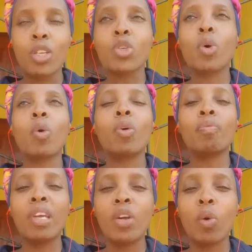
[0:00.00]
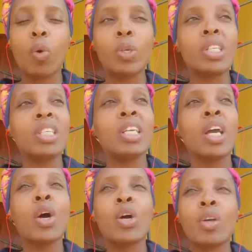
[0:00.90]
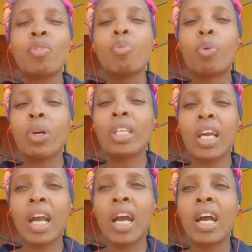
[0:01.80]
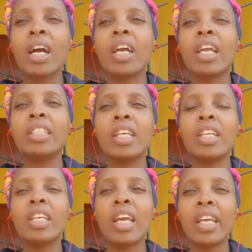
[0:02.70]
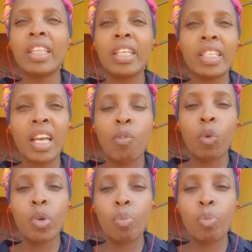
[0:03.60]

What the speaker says: So meaning ukuthi if you bought a car and then at the time when you